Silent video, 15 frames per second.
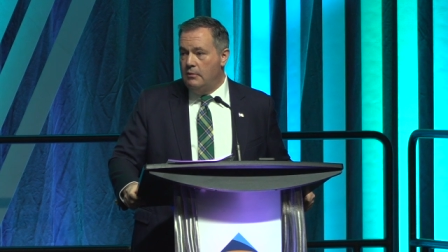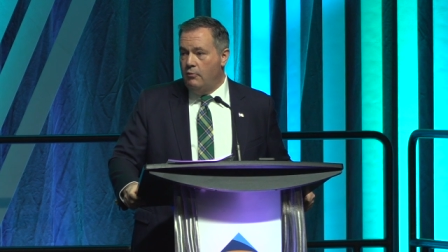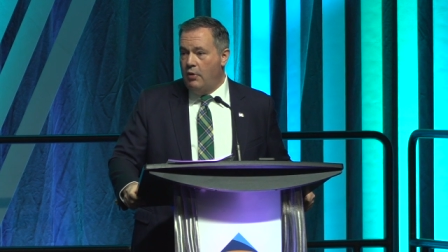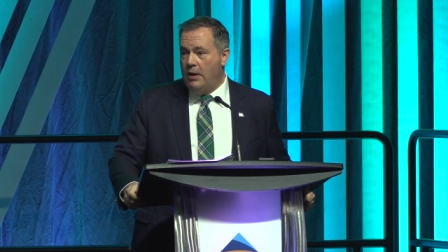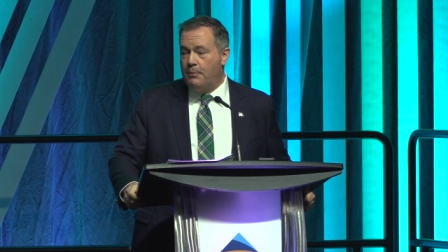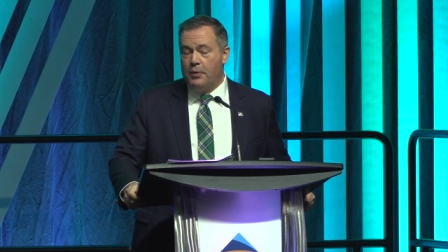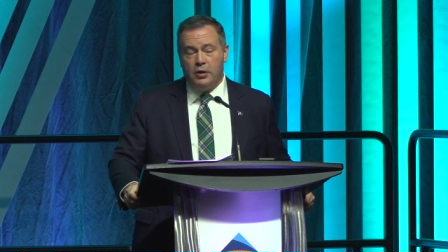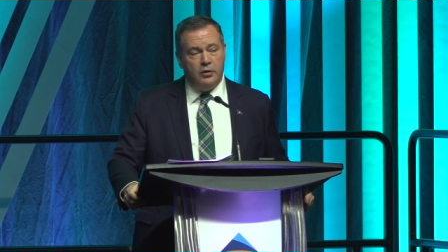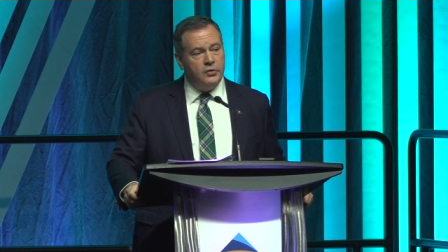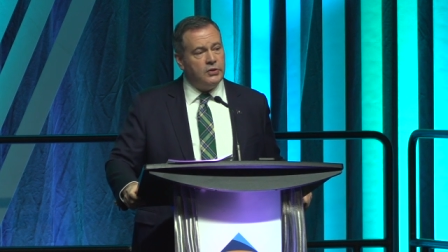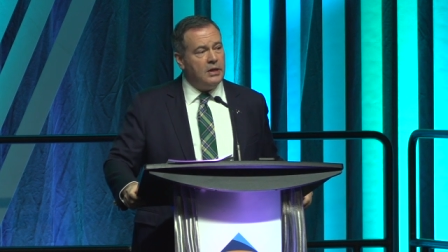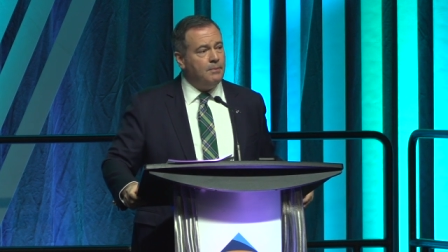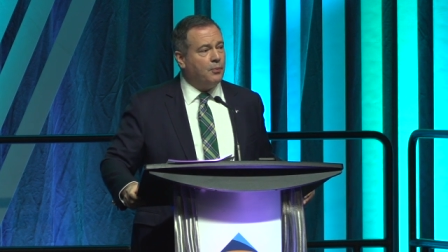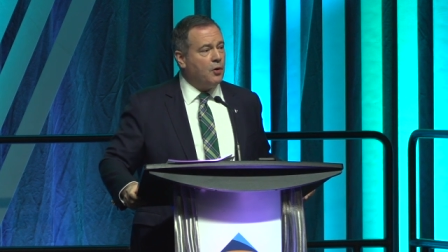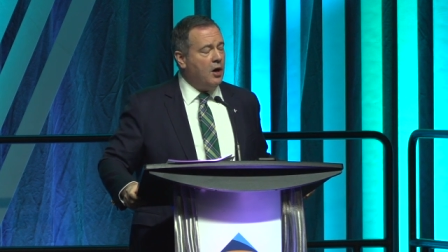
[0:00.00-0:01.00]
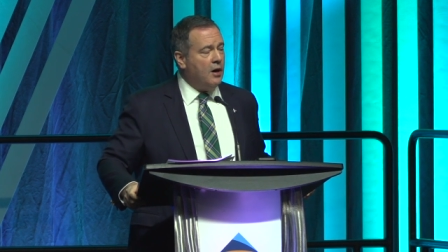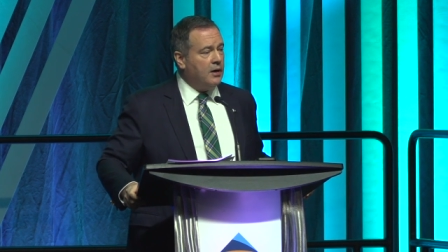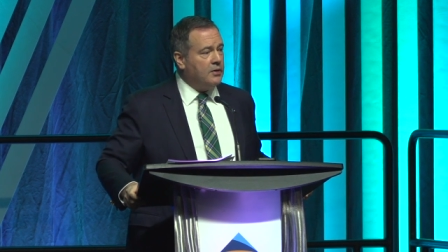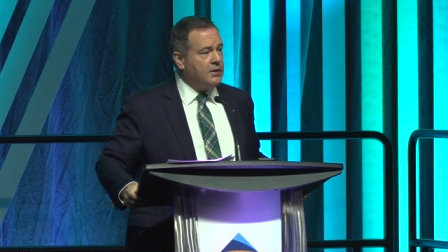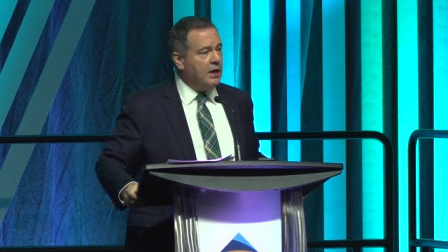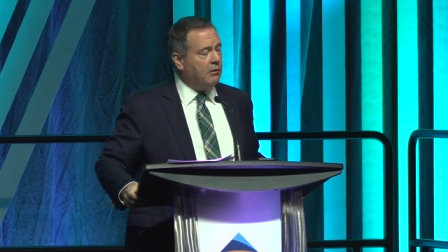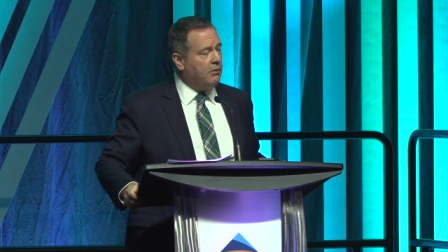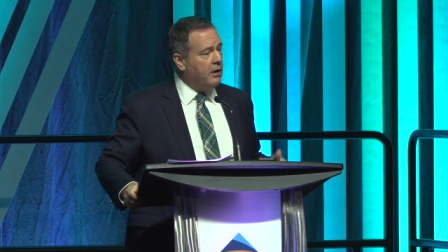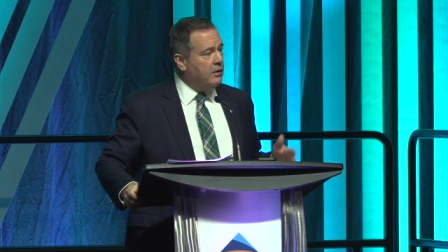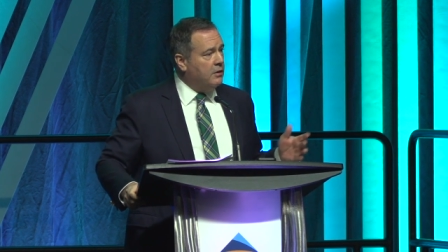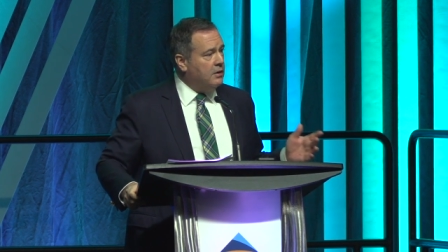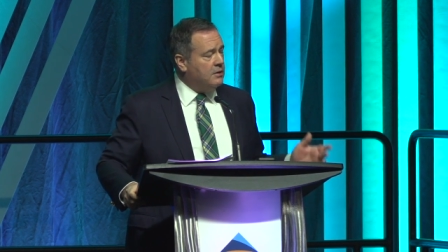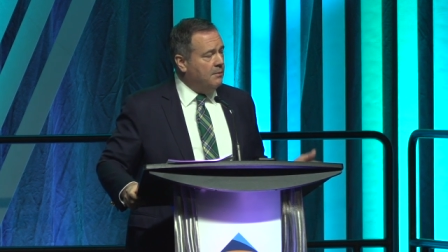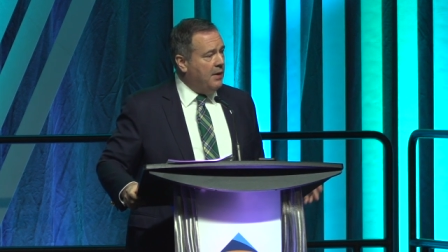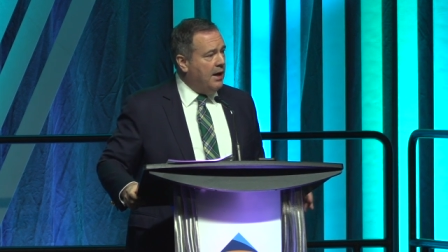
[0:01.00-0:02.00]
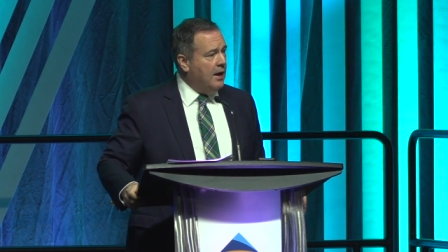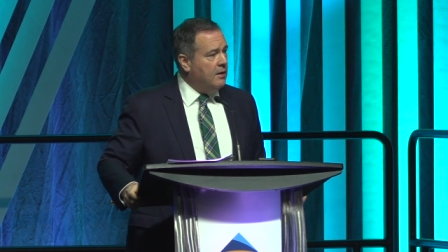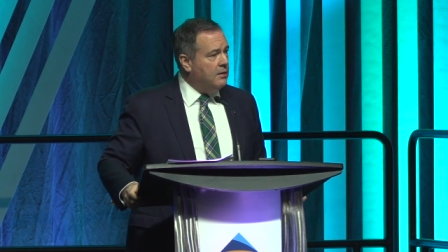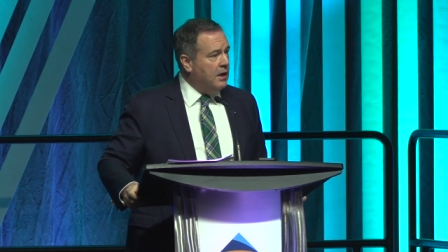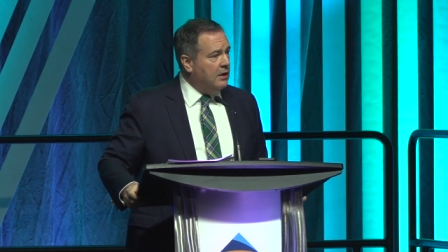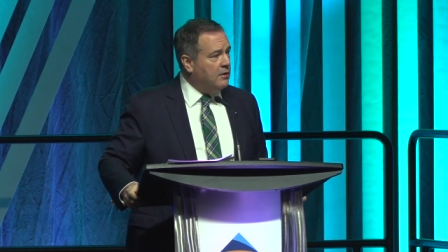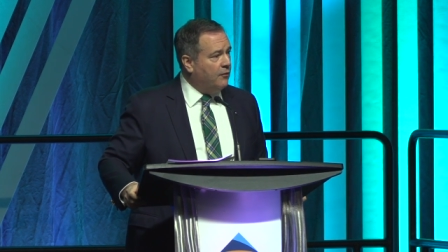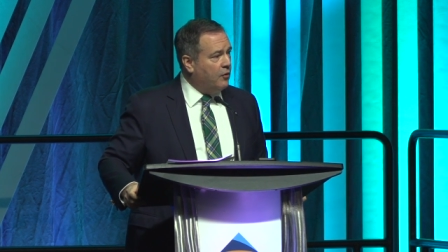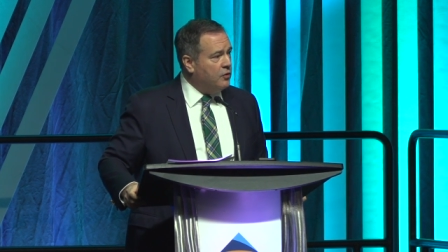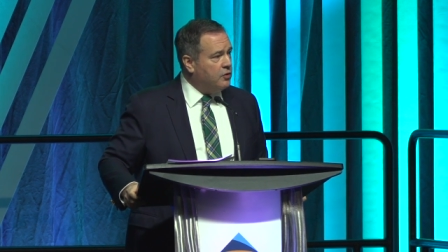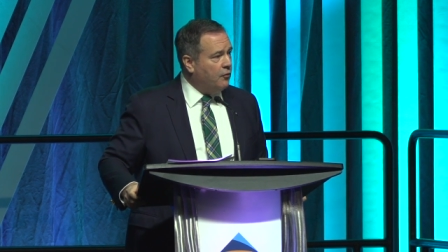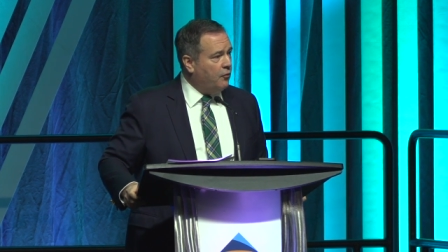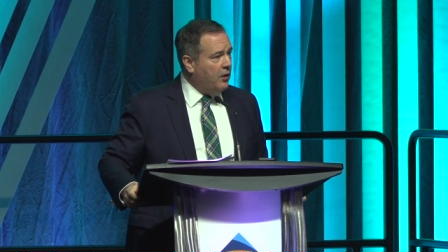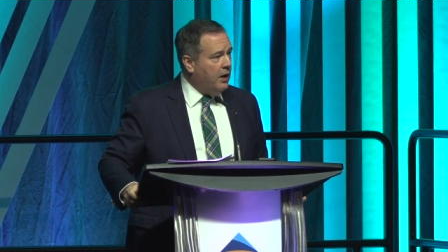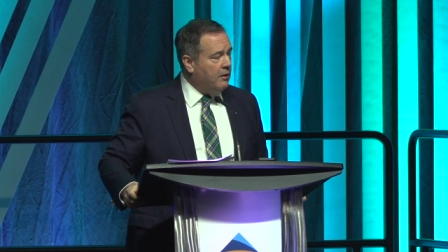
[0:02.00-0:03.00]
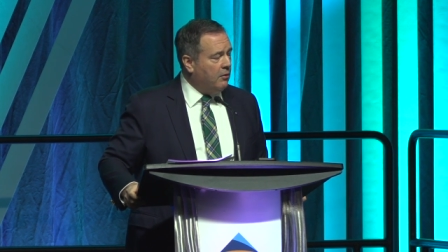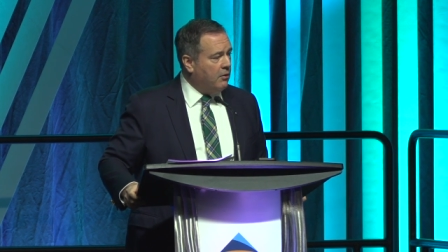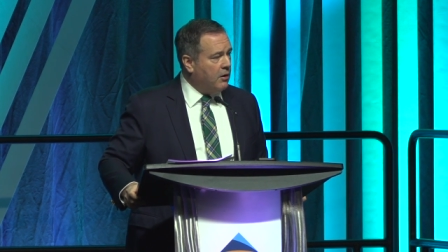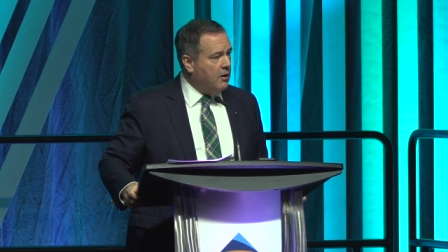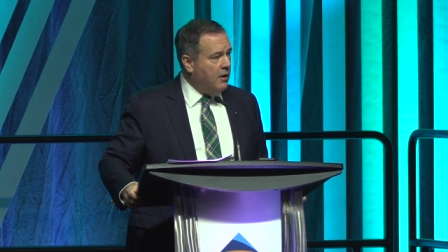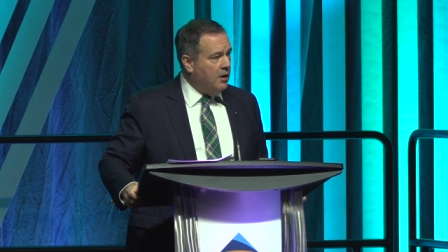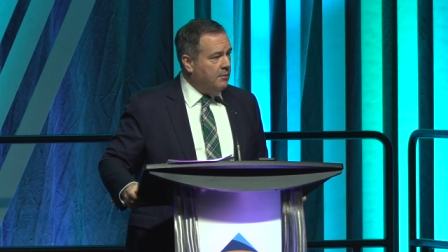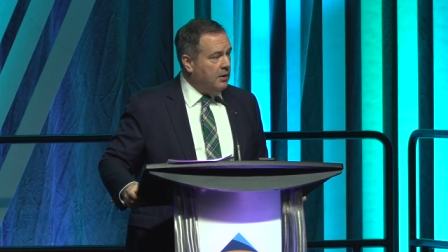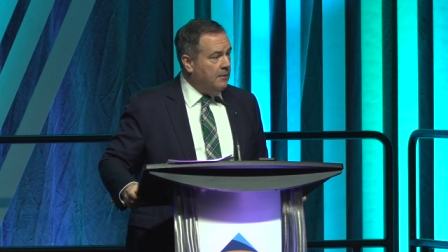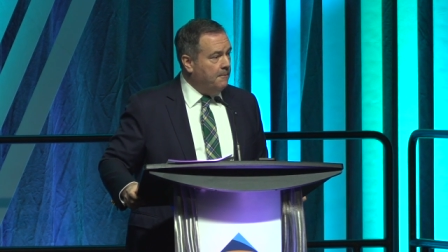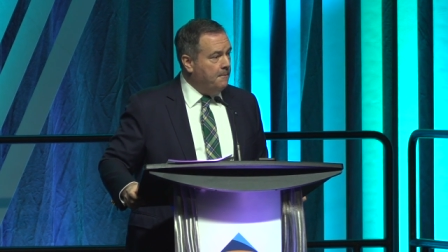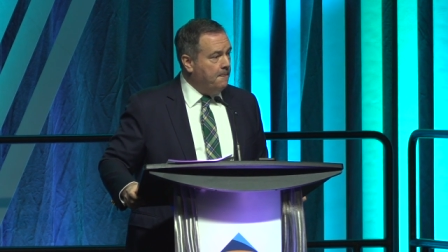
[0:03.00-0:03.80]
while producing products that are in demand and diversifying our economy.